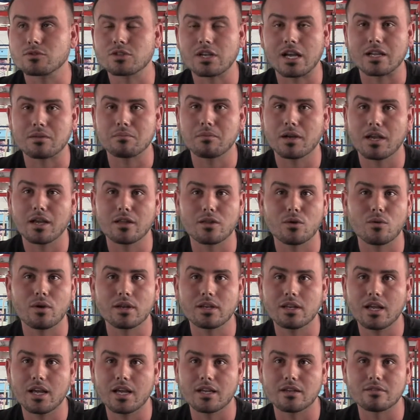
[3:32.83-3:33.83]
cut my hair the
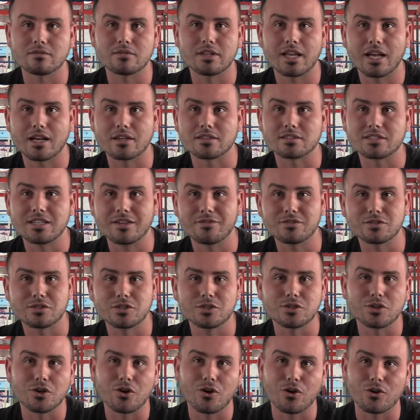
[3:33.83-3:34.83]
one day, young
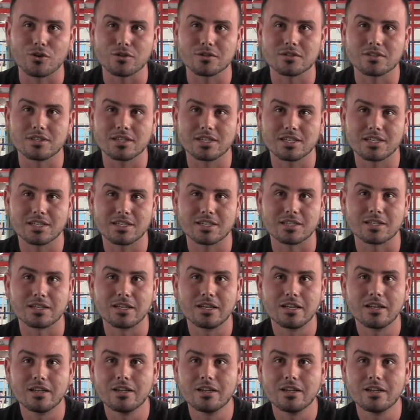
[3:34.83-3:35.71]
17-year-old,